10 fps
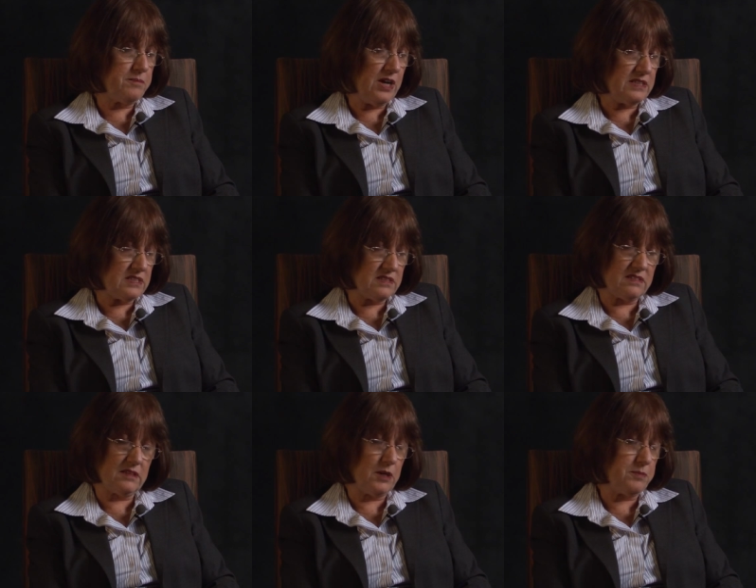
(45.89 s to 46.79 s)
process
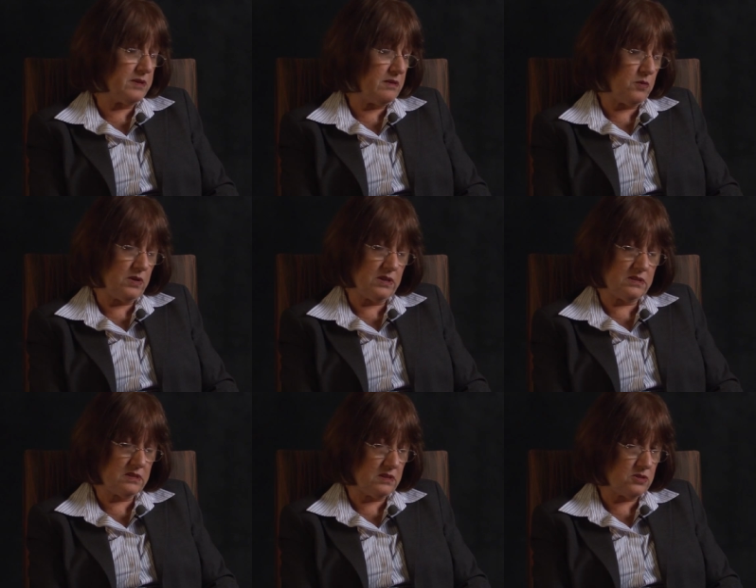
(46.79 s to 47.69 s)
that happened in the
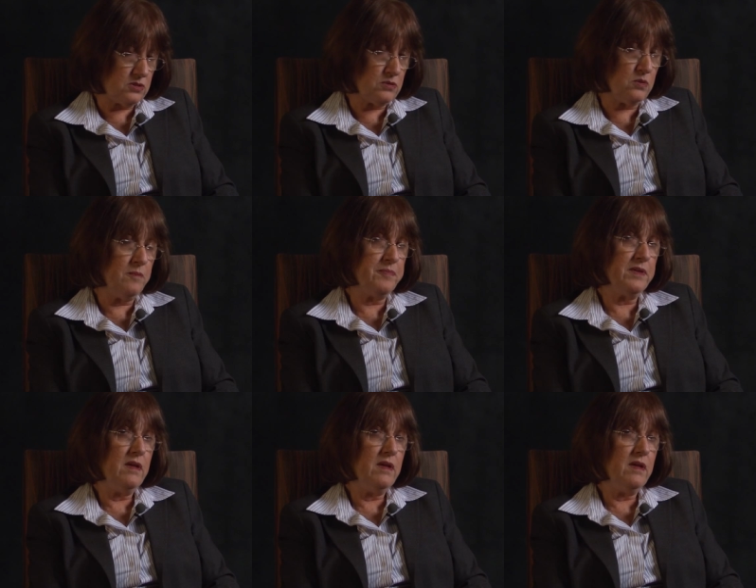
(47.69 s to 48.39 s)
United States too,